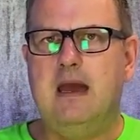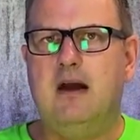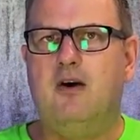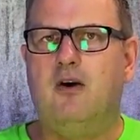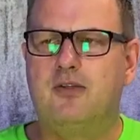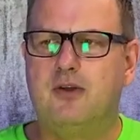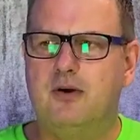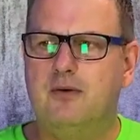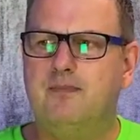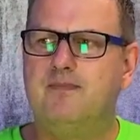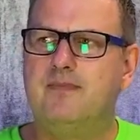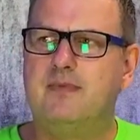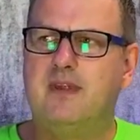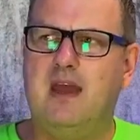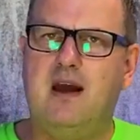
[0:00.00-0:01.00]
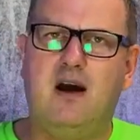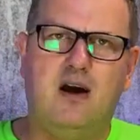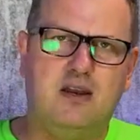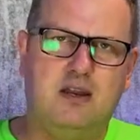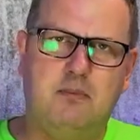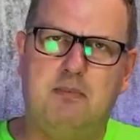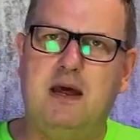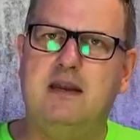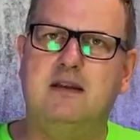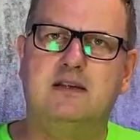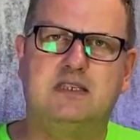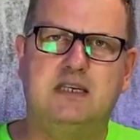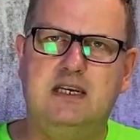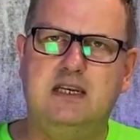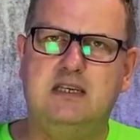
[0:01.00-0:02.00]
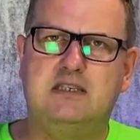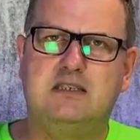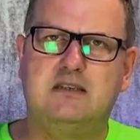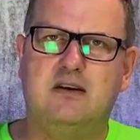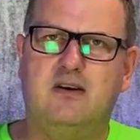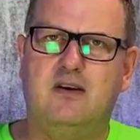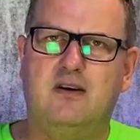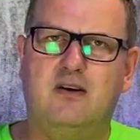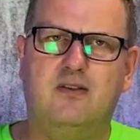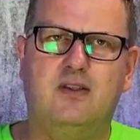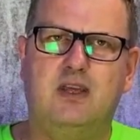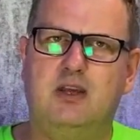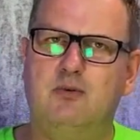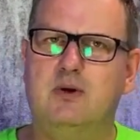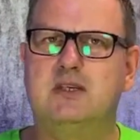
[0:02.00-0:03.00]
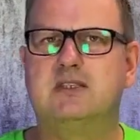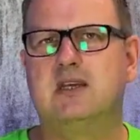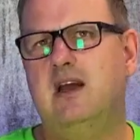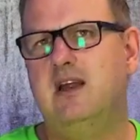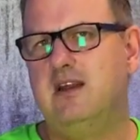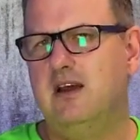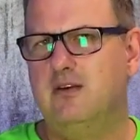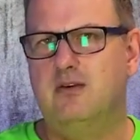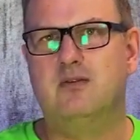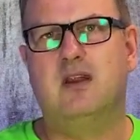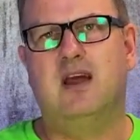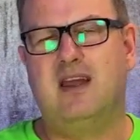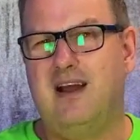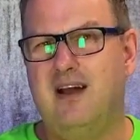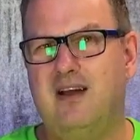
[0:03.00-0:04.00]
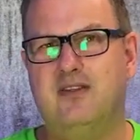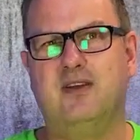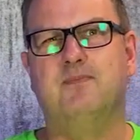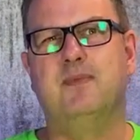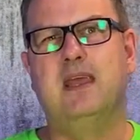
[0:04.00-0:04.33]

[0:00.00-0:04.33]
although there are dependencies on the US side I don't like either.